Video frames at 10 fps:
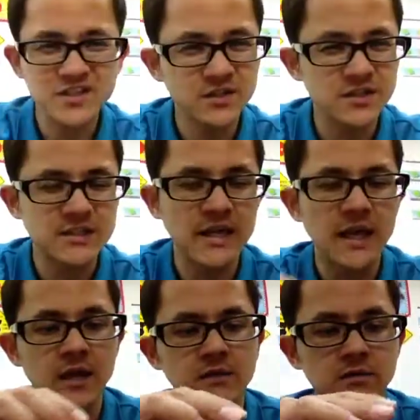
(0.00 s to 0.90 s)
I saw the
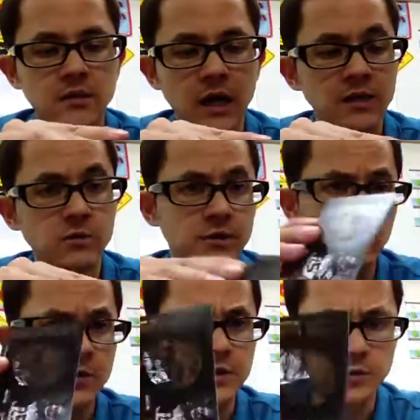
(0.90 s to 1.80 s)
scan, I didn't really know
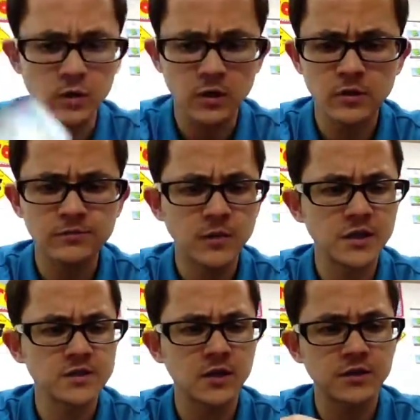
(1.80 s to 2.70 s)
what these were. I
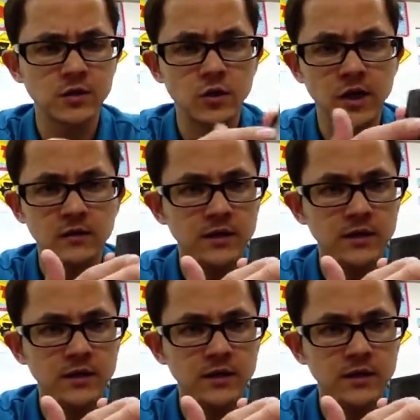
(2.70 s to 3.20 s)
just thought they were kind of